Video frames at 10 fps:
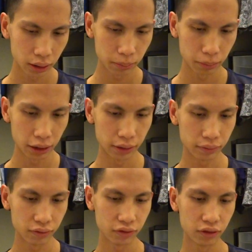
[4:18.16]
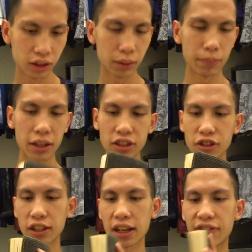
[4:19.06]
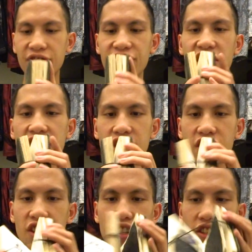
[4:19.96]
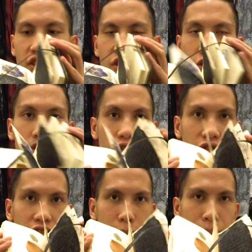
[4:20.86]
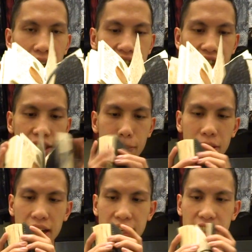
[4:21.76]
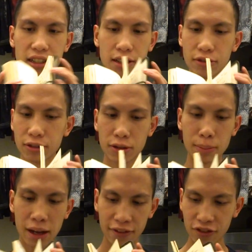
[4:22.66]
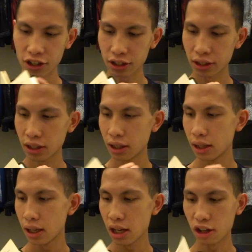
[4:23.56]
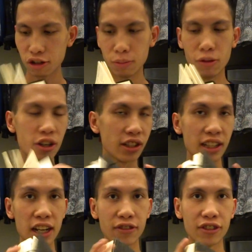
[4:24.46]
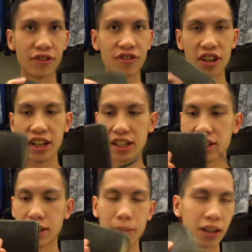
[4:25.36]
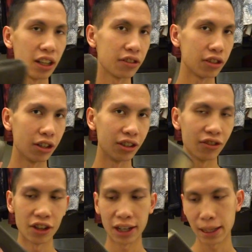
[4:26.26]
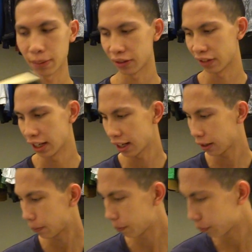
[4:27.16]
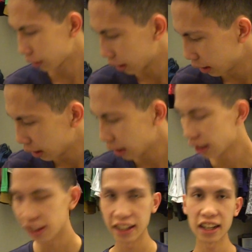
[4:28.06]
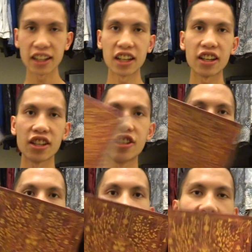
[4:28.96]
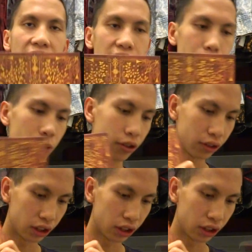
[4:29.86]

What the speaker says: But basically, I finished this journal from page to page. It was one of my first grimoires that I ever finished in my life, so I was very happy with that. Then I got into sketchbooks.